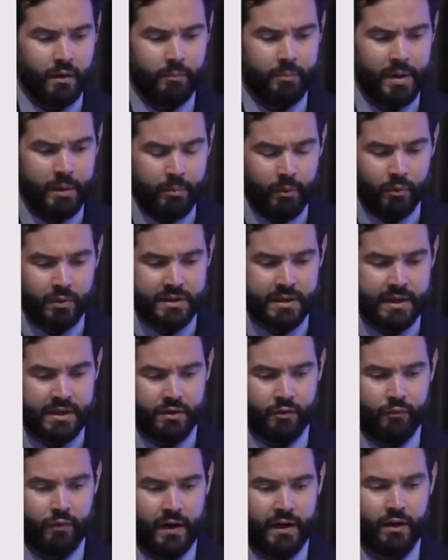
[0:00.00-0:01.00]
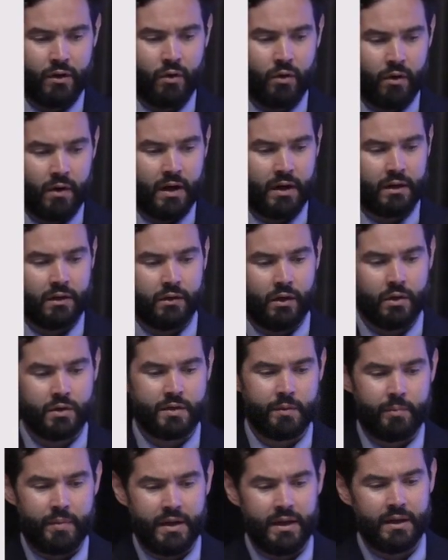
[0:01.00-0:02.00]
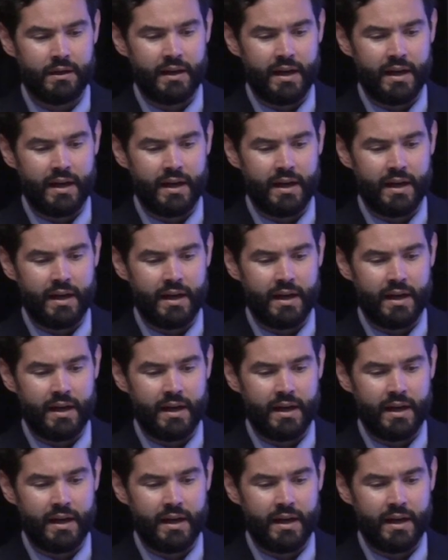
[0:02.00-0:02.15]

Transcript: people with schizophrenia who are on clozapine,